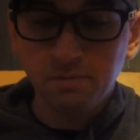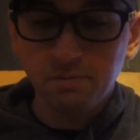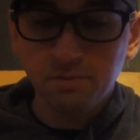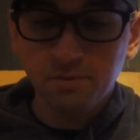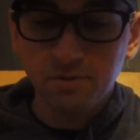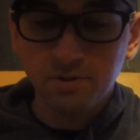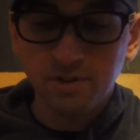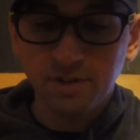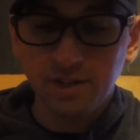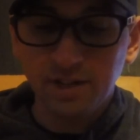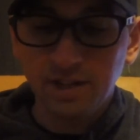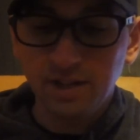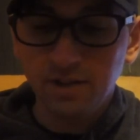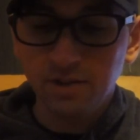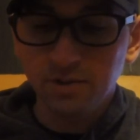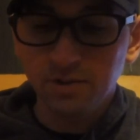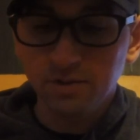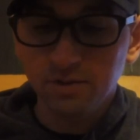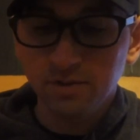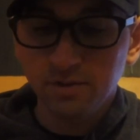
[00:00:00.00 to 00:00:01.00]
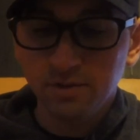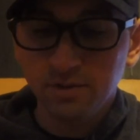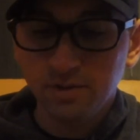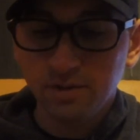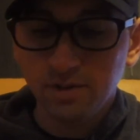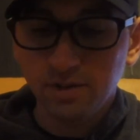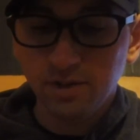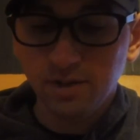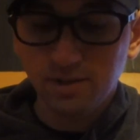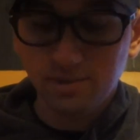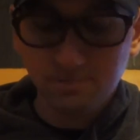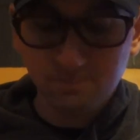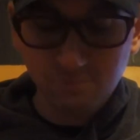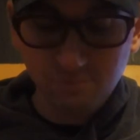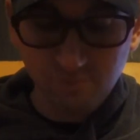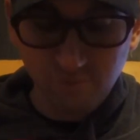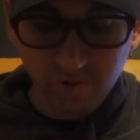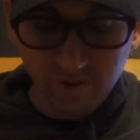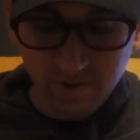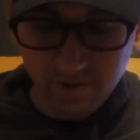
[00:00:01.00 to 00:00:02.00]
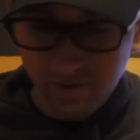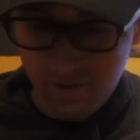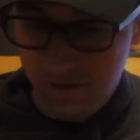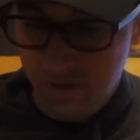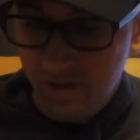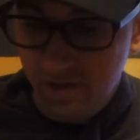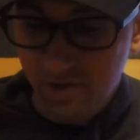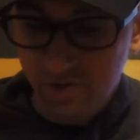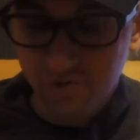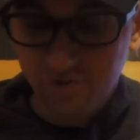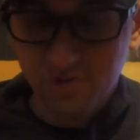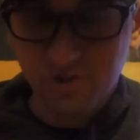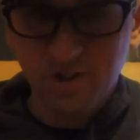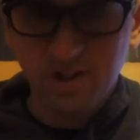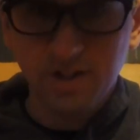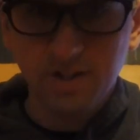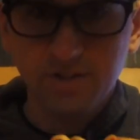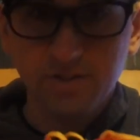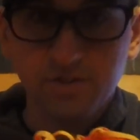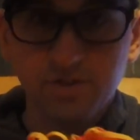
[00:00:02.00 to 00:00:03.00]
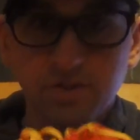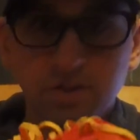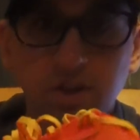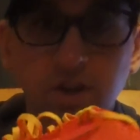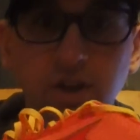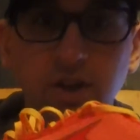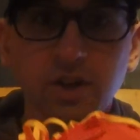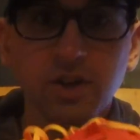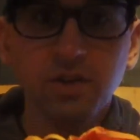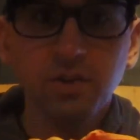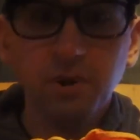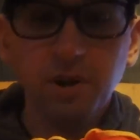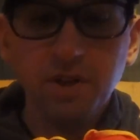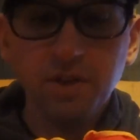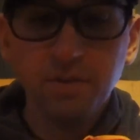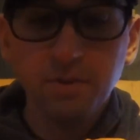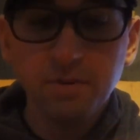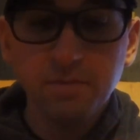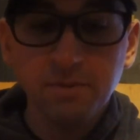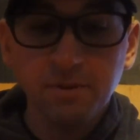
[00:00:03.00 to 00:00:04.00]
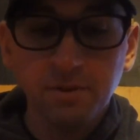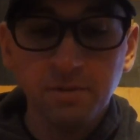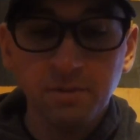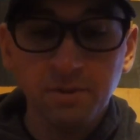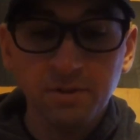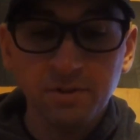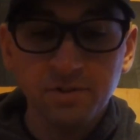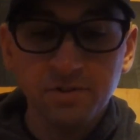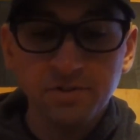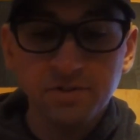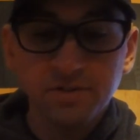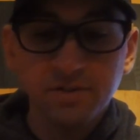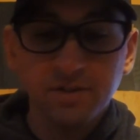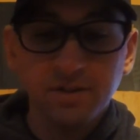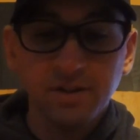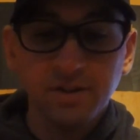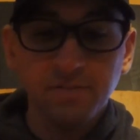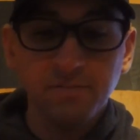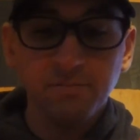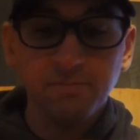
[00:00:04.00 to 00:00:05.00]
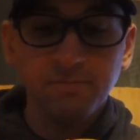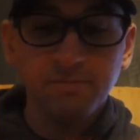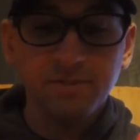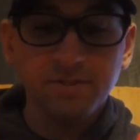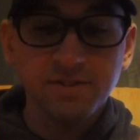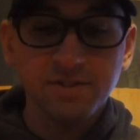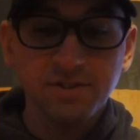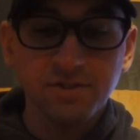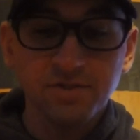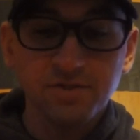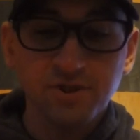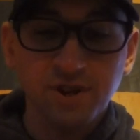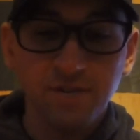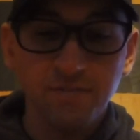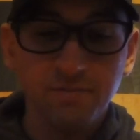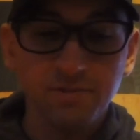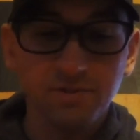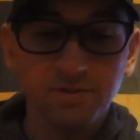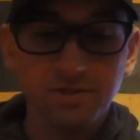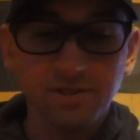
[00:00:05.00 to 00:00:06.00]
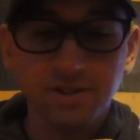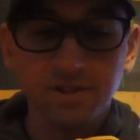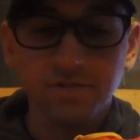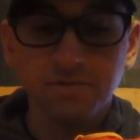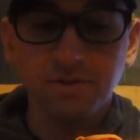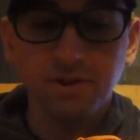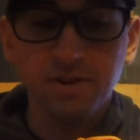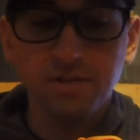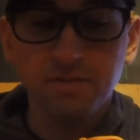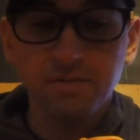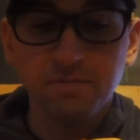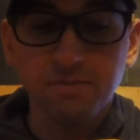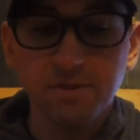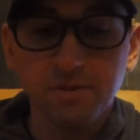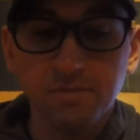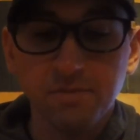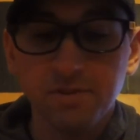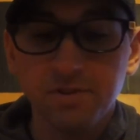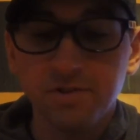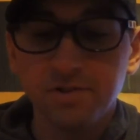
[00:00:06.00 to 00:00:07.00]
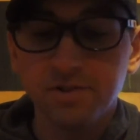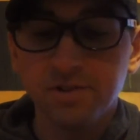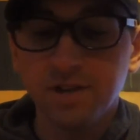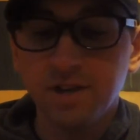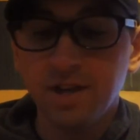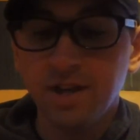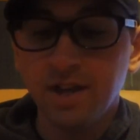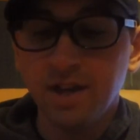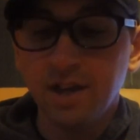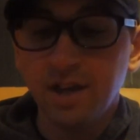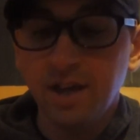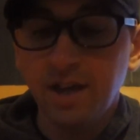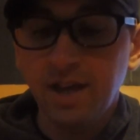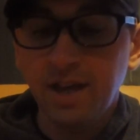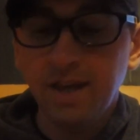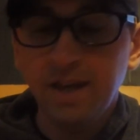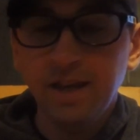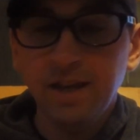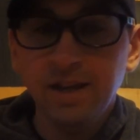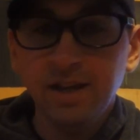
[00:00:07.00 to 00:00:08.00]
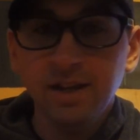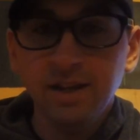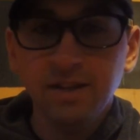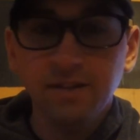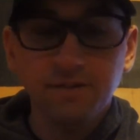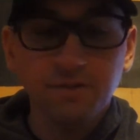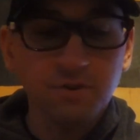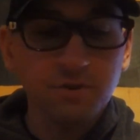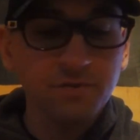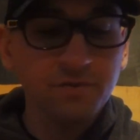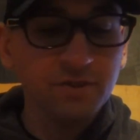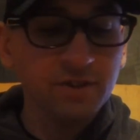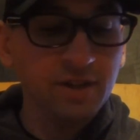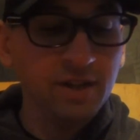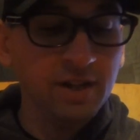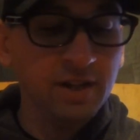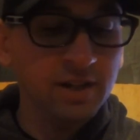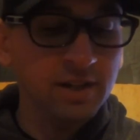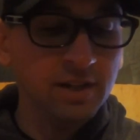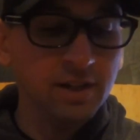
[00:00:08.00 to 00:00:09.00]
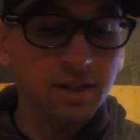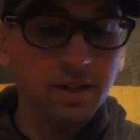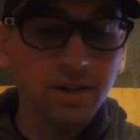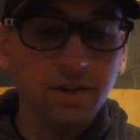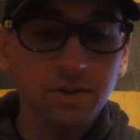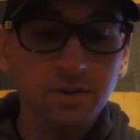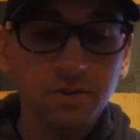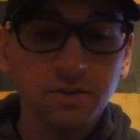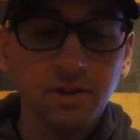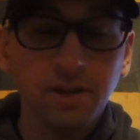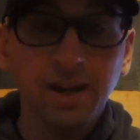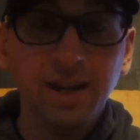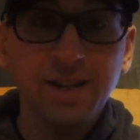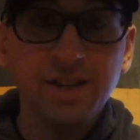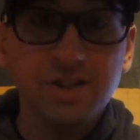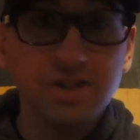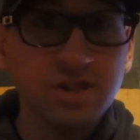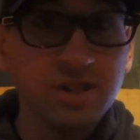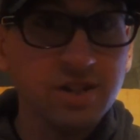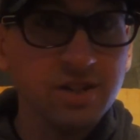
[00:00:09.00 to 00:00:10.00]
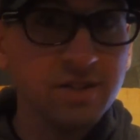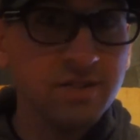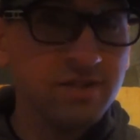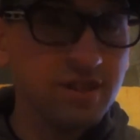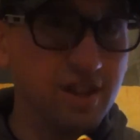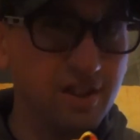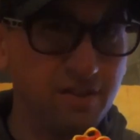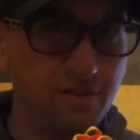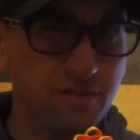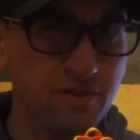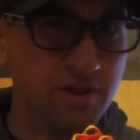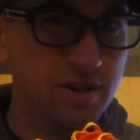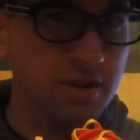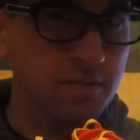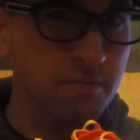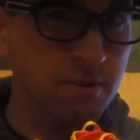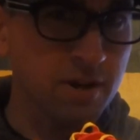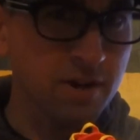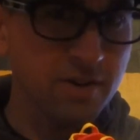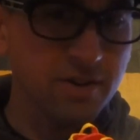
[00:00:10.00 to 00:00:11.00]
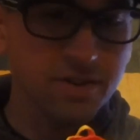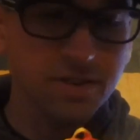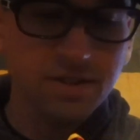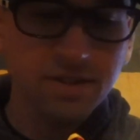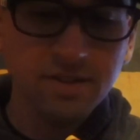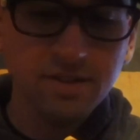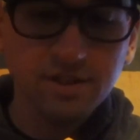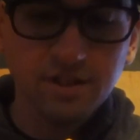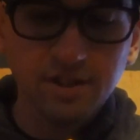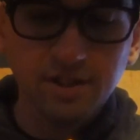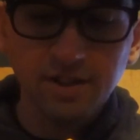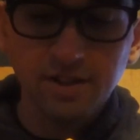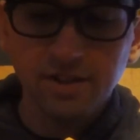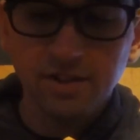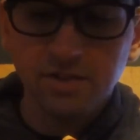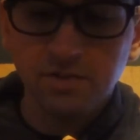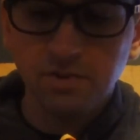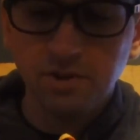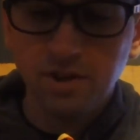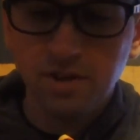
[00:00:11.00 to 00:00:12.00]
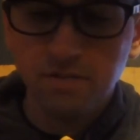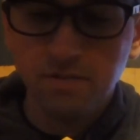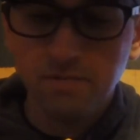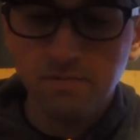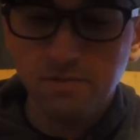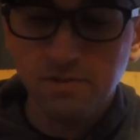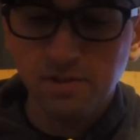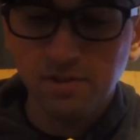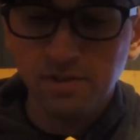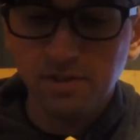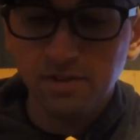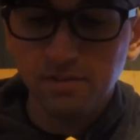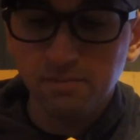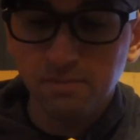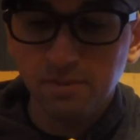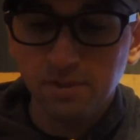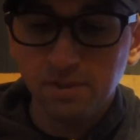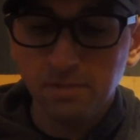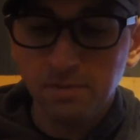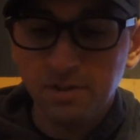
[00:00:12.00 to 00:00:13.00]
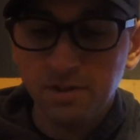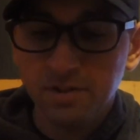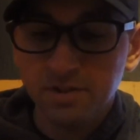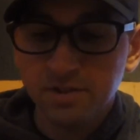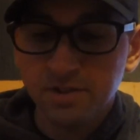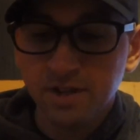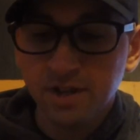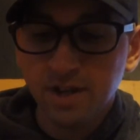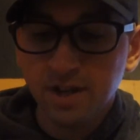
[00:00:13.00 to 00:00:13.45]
more in the heel, where the Ultra has 23 millimeters, zero drop, so it's got 23 millimeters in the forefoot and the heel. And just for a comparison, the 23 millimeters,